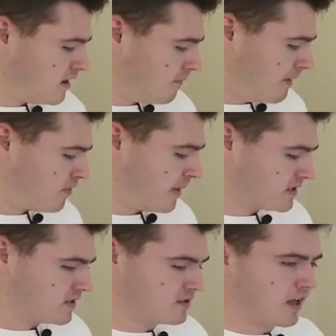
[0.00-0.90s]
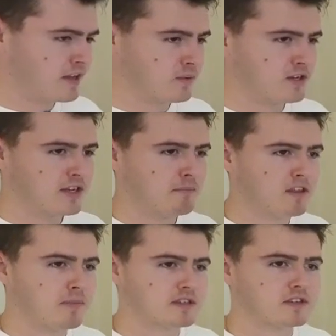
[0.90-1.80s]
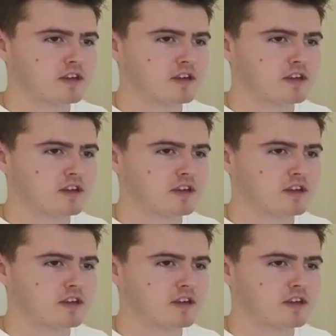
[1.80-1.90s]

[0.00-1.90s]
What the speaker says: Myth busters, when you say myth busters,